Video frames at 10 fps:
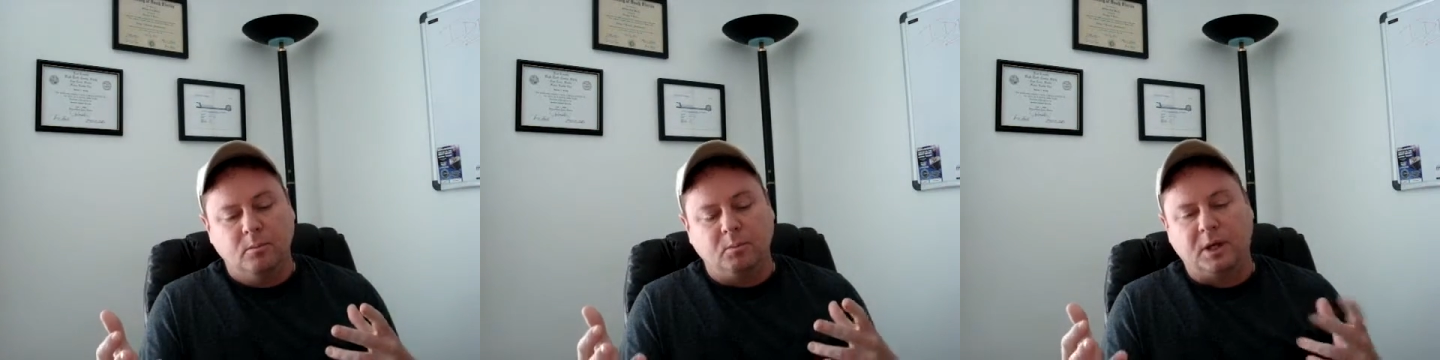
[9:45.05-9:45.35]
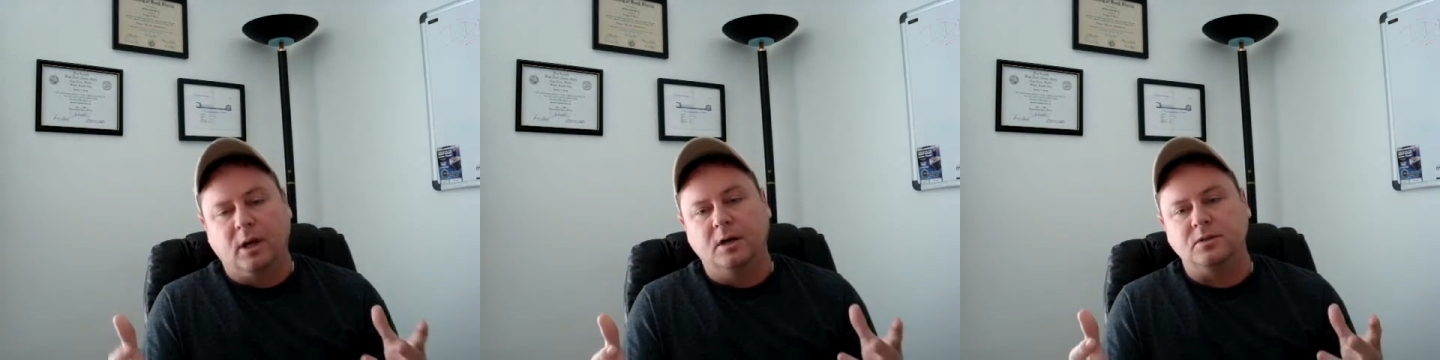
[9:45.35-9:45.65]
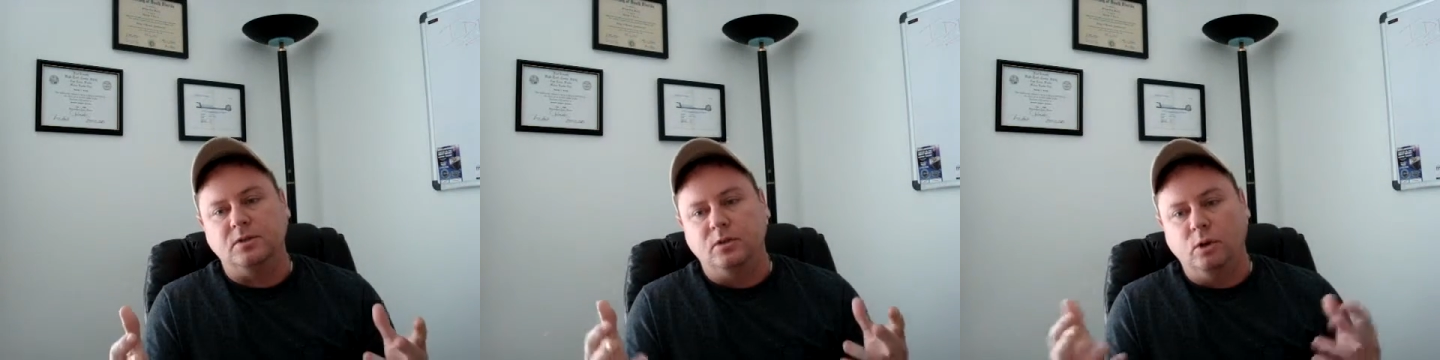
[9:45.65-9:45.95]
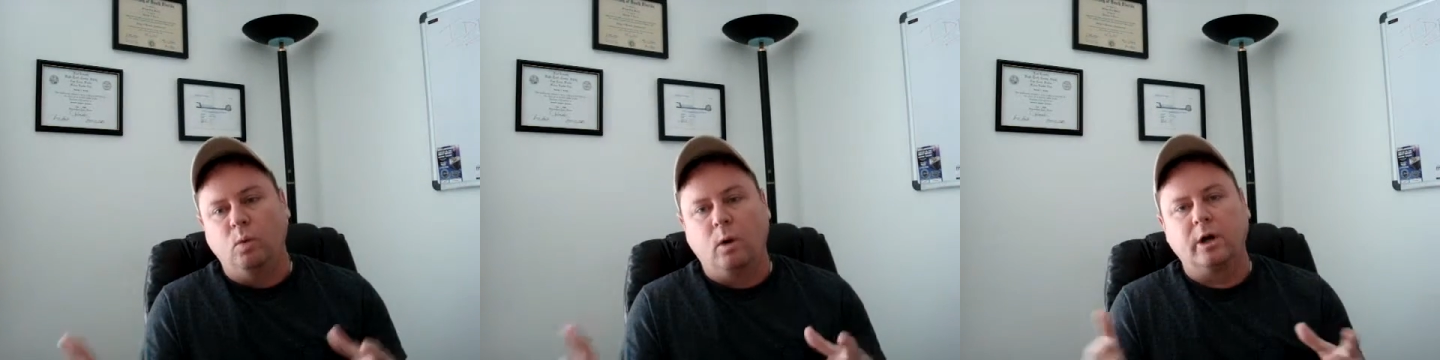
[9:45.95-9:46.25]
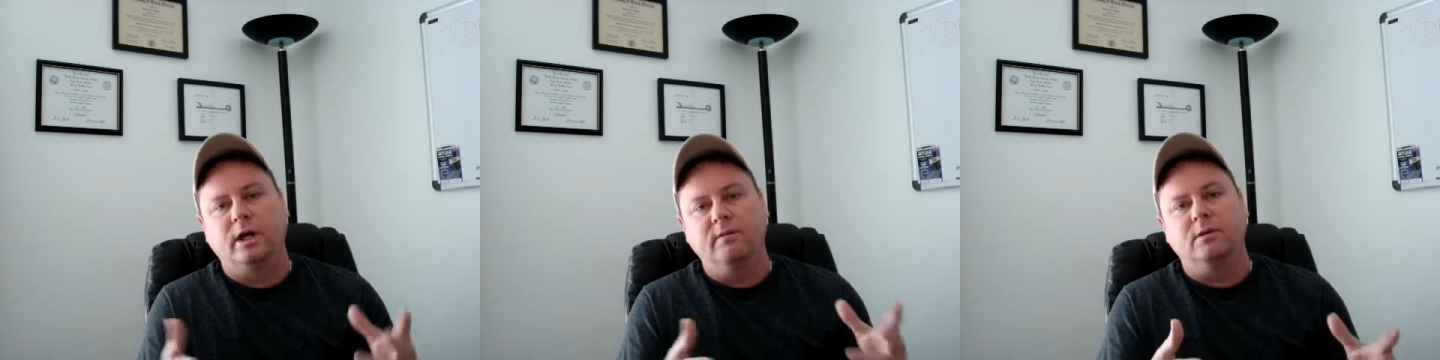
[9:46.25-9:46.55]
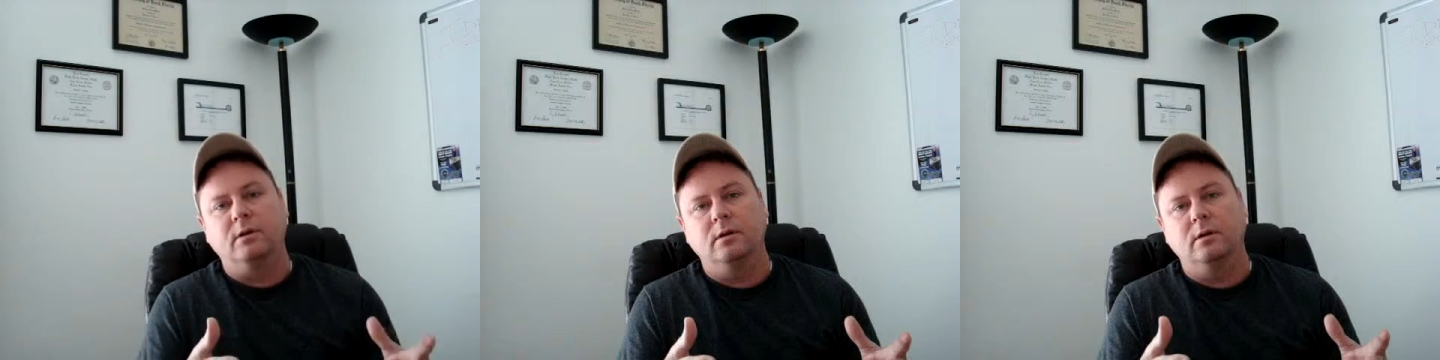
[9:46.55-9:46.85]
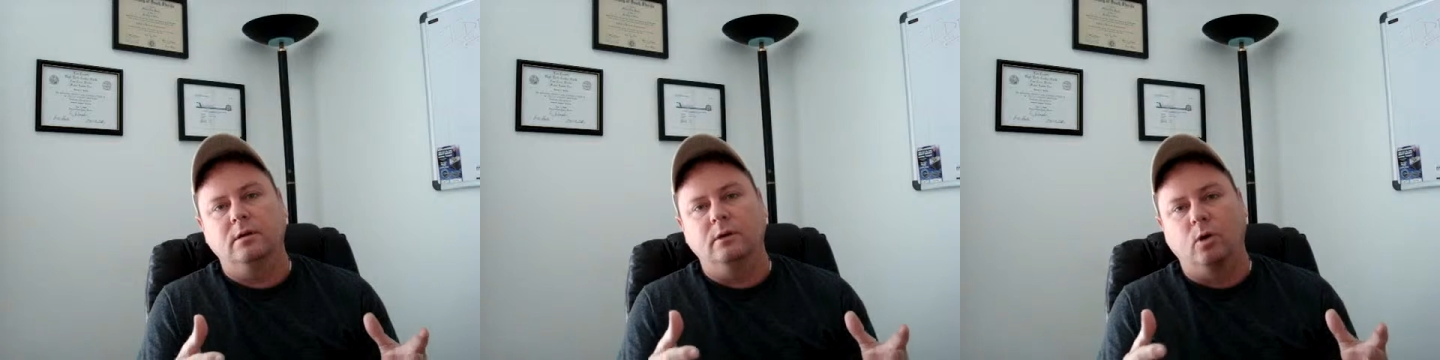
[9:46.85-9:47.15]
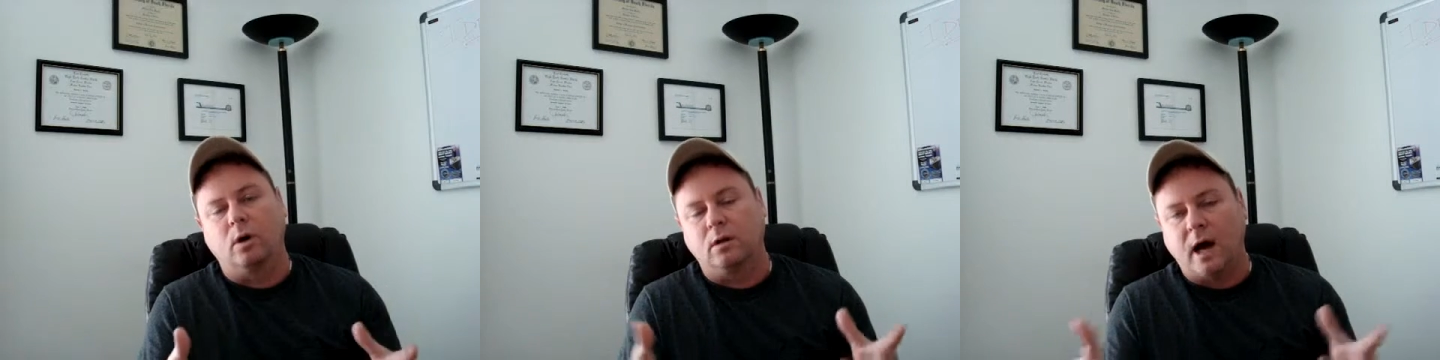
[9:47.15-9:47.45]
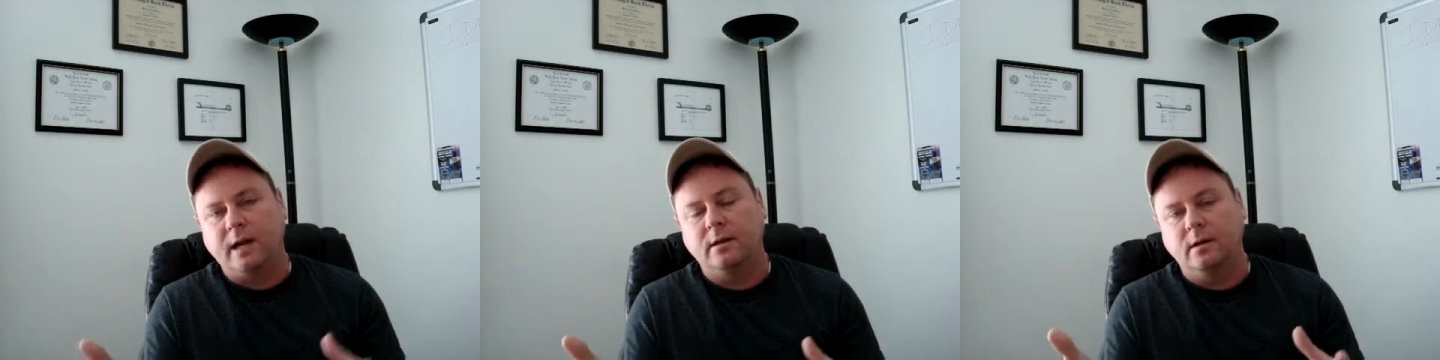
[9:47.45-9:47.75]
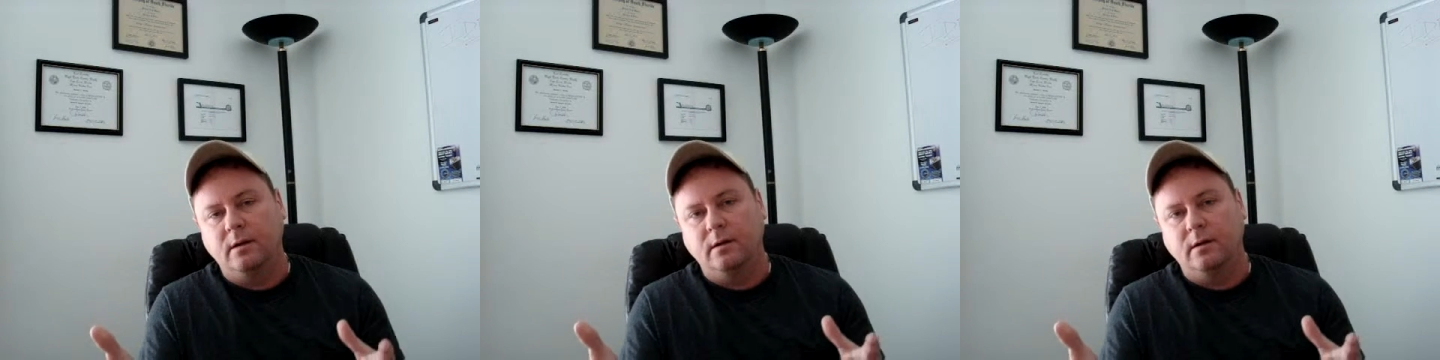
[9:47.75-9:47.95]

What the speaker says: because you were given your allotted